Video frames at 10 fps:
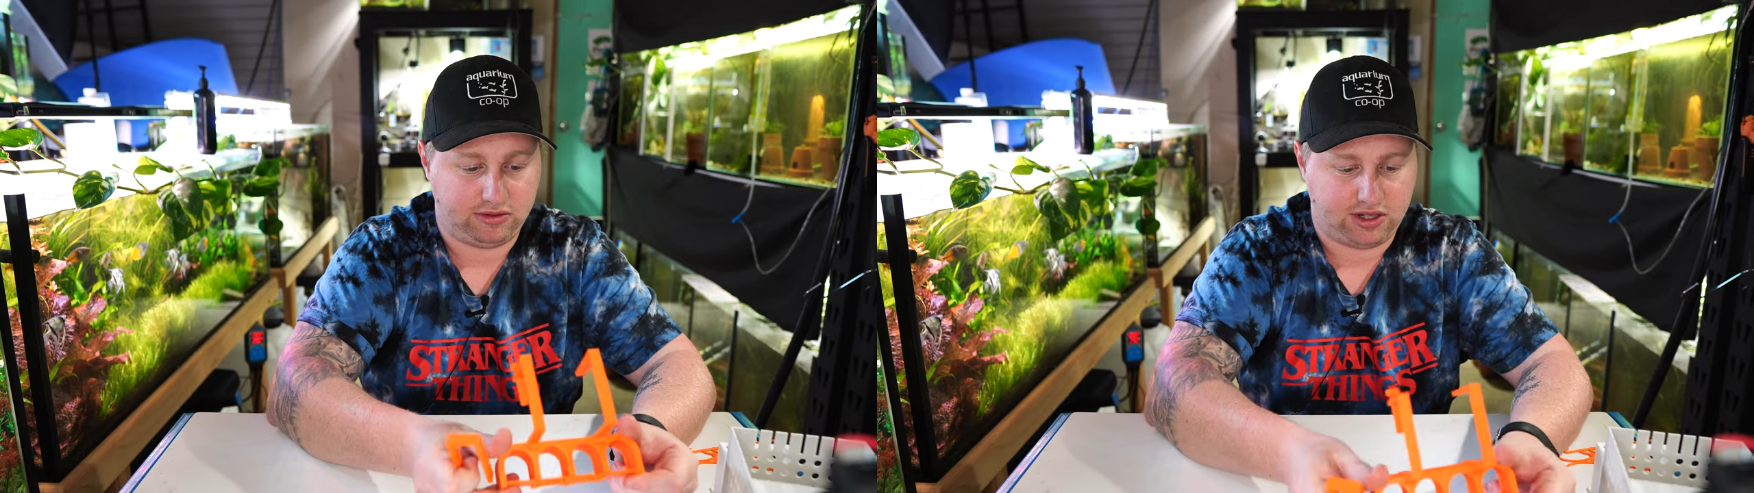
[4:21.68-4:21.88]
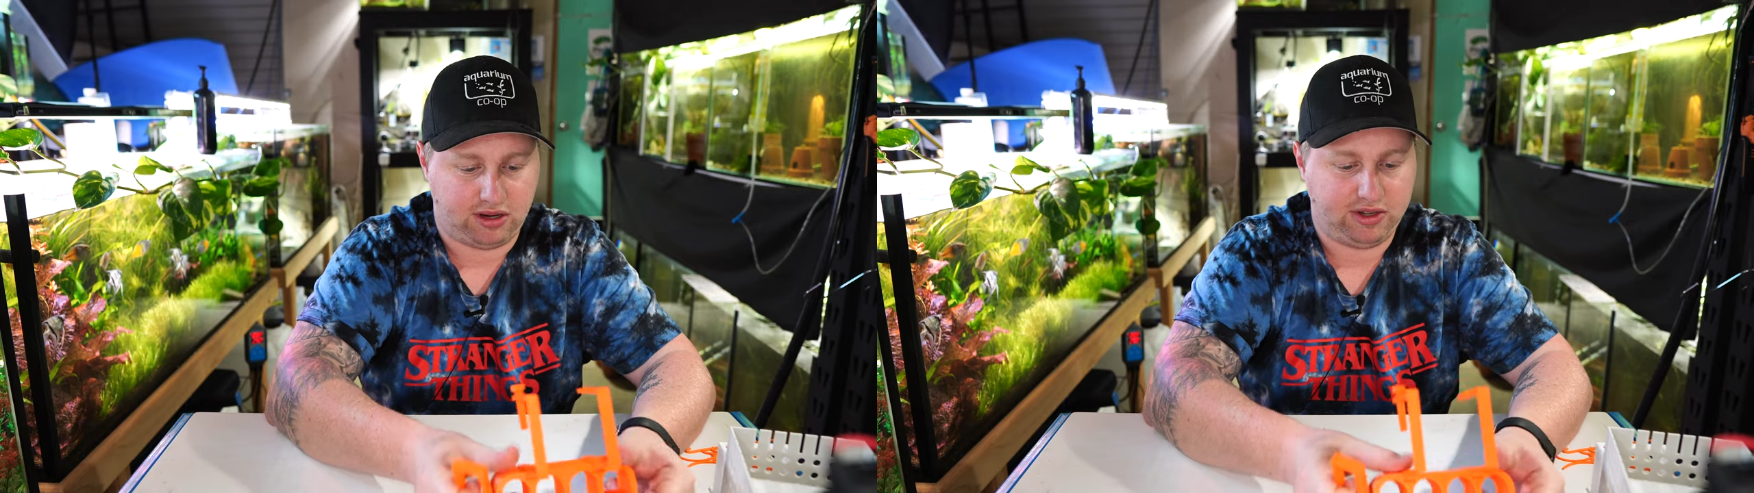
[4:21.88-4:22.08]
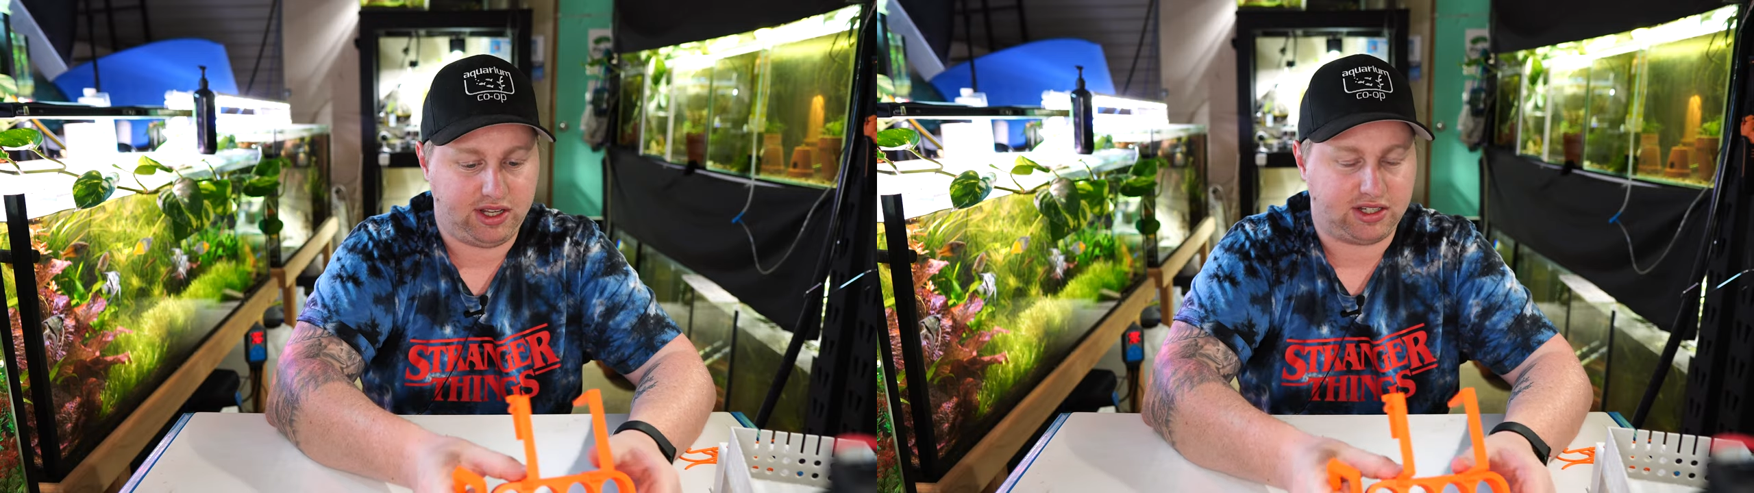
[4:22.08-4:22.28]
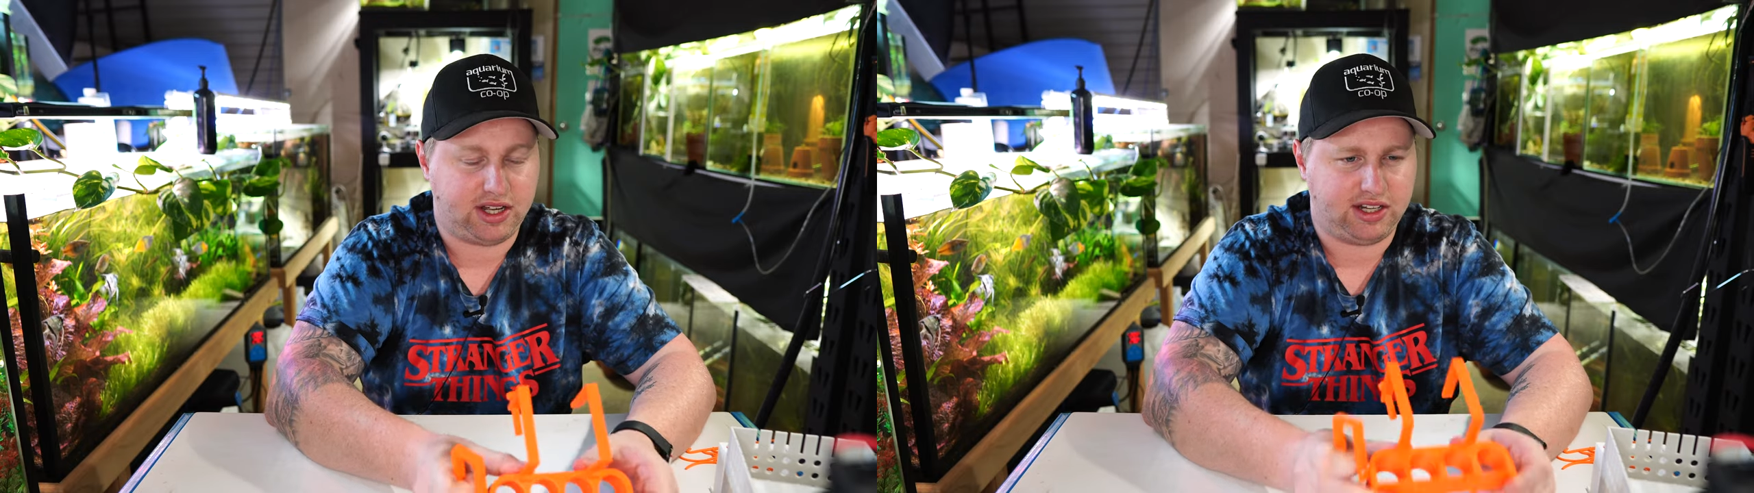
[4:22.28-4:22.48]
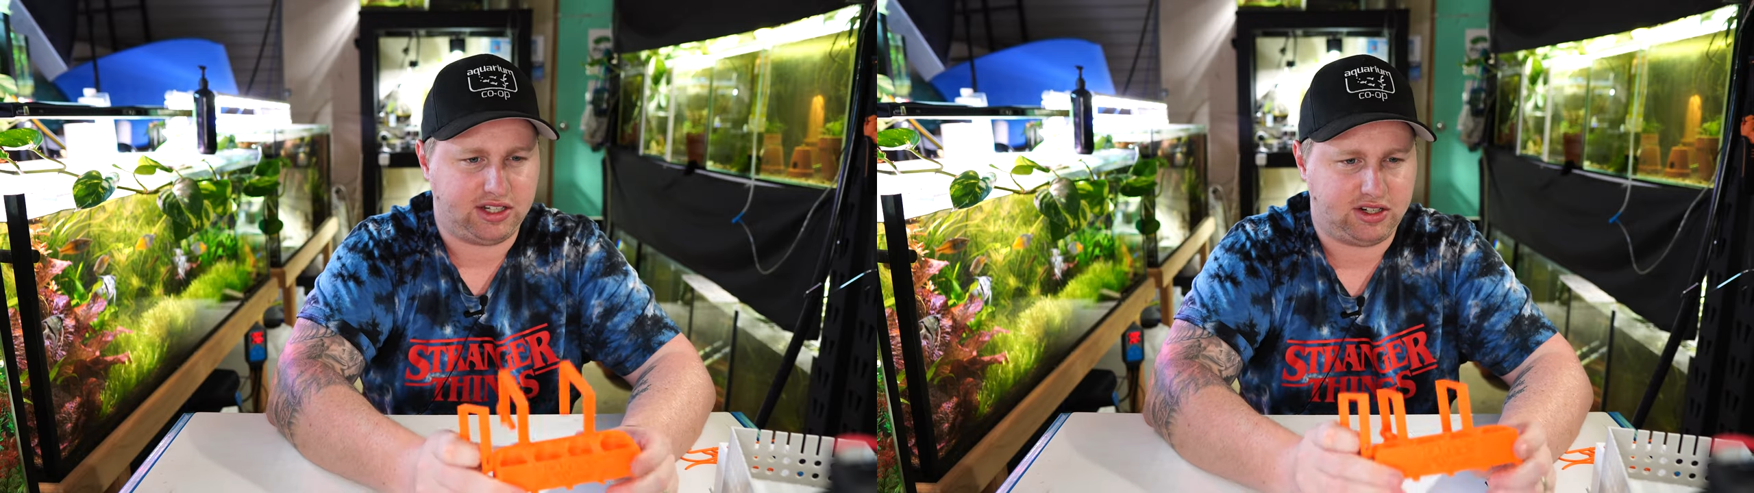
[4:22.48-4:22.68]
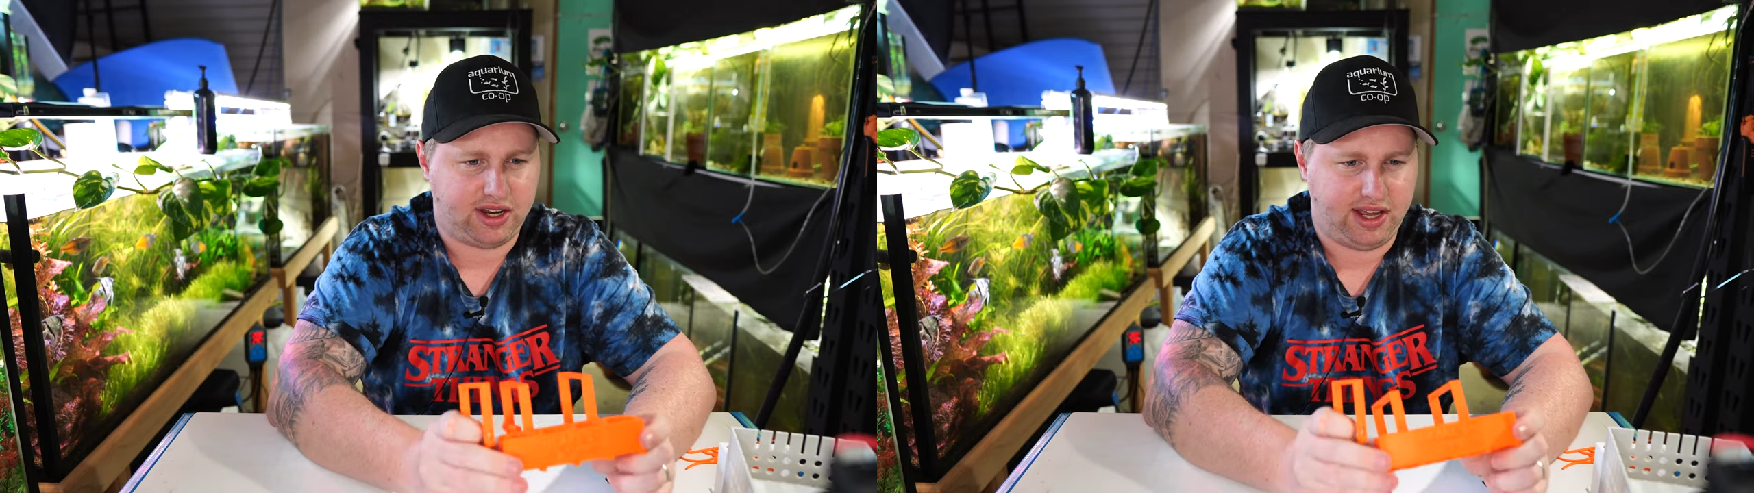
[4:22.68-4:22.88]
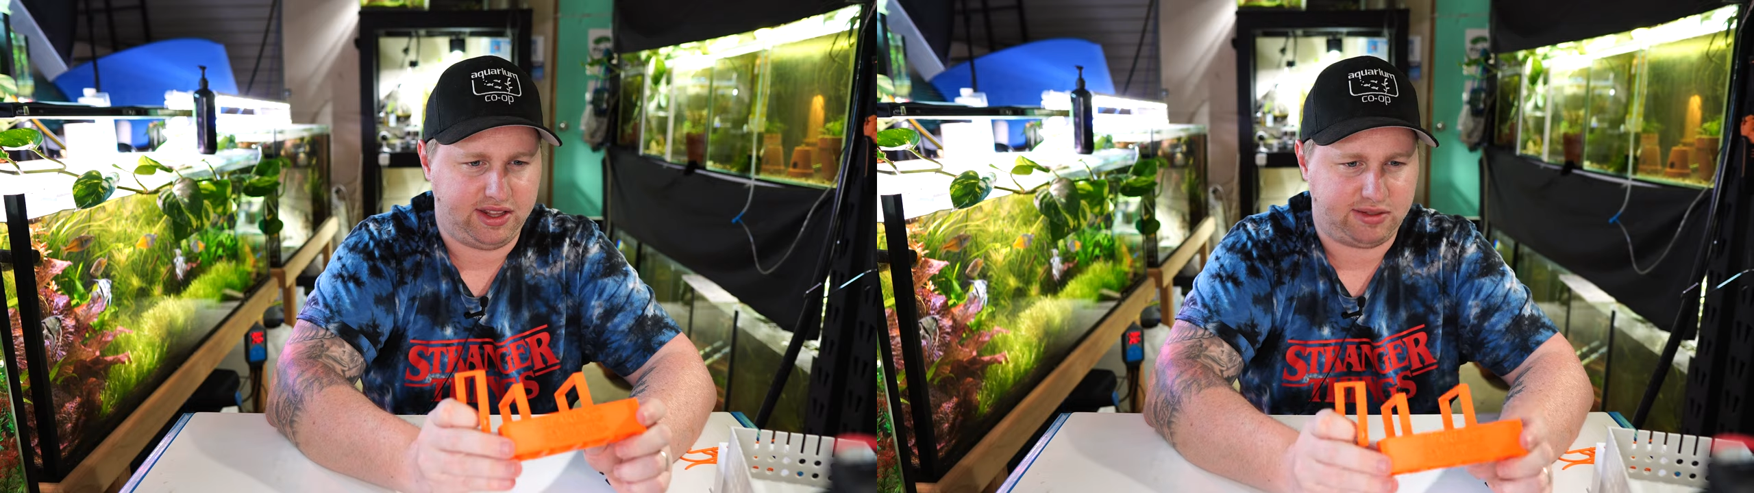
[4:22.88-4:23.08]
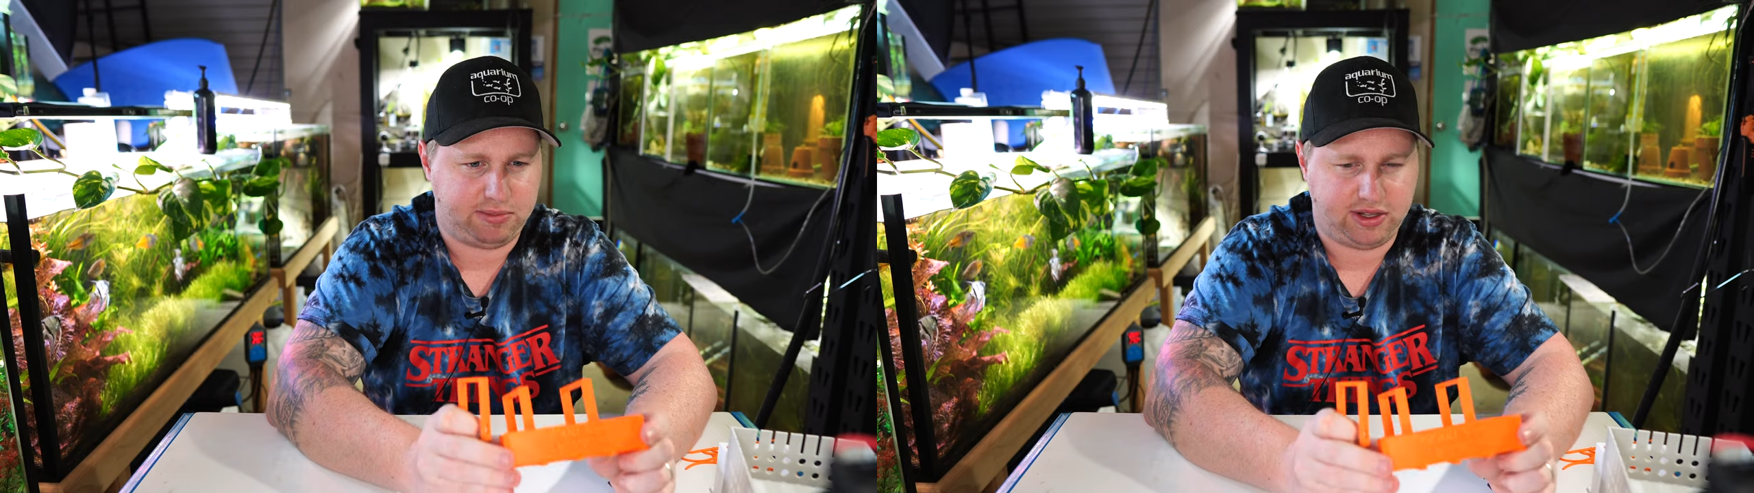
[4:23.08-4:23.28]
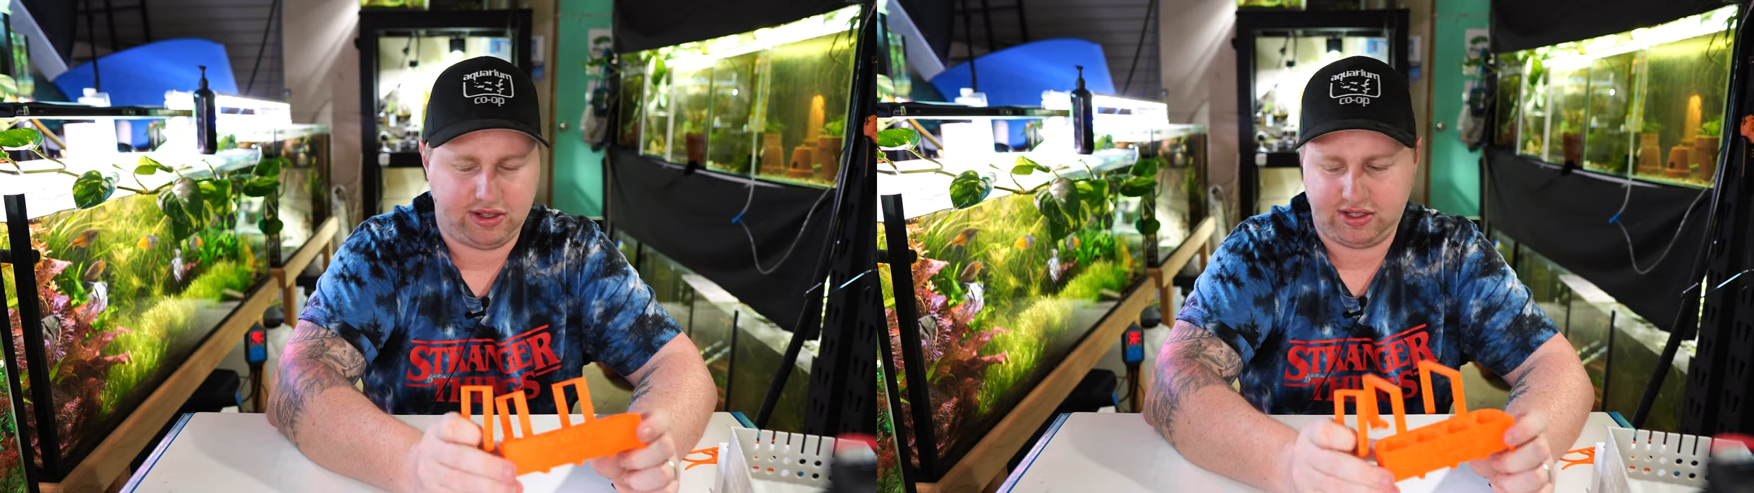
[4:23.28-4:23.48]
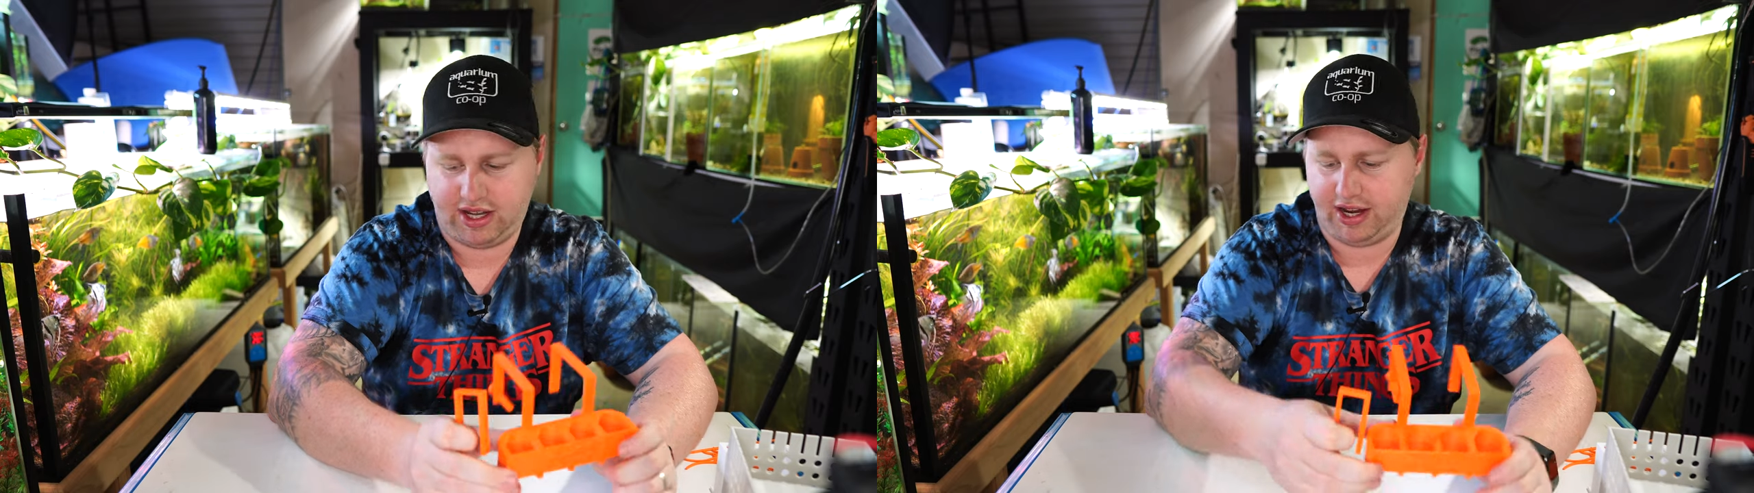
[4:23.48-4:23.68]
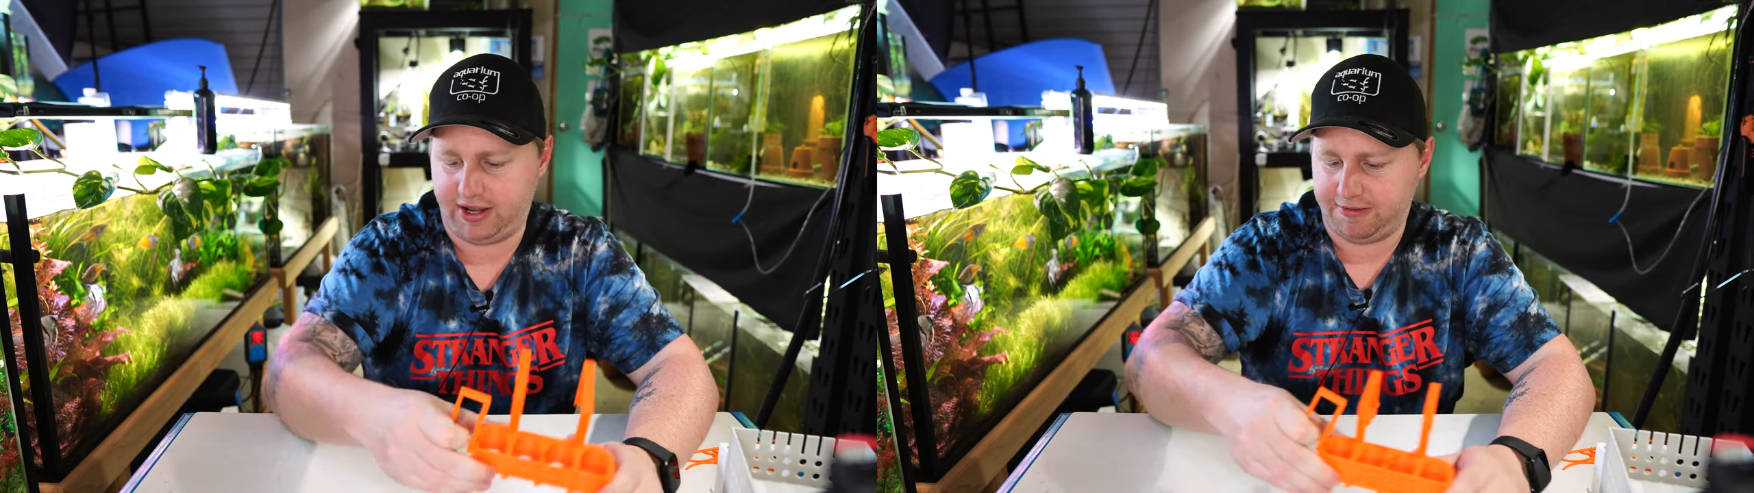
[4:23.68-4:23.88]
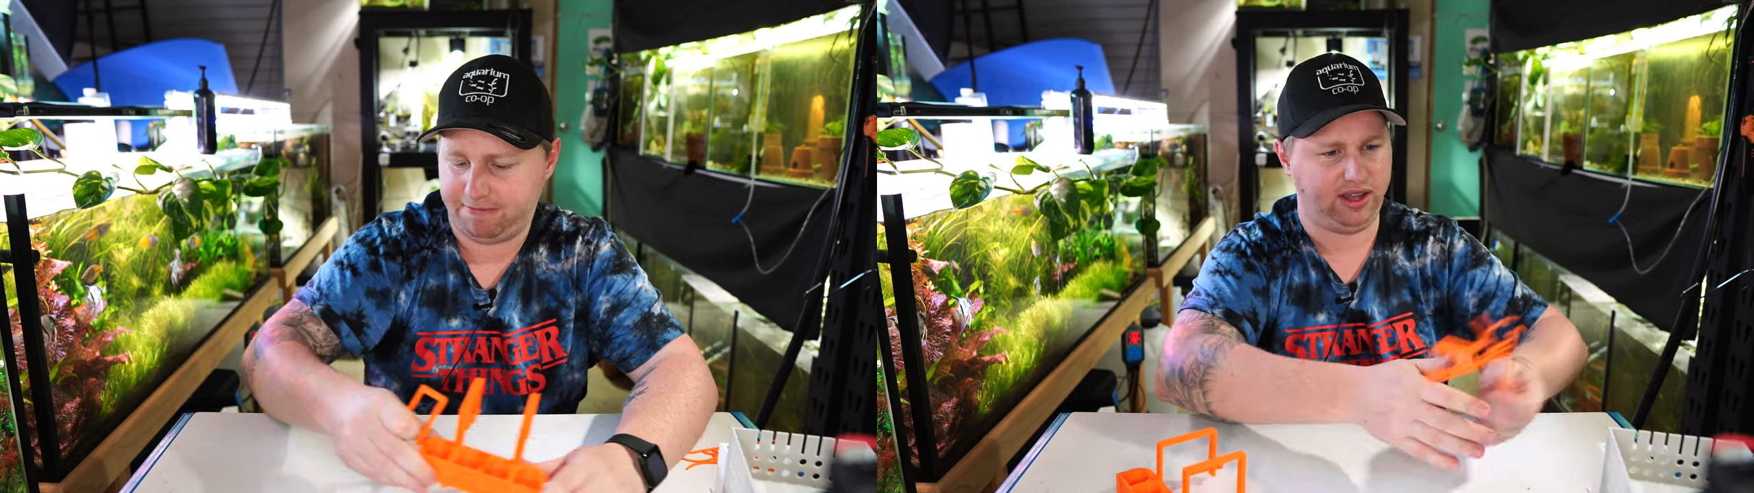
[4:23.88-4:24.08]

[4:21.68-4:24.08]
I'm really excited to try out this pothos hanger.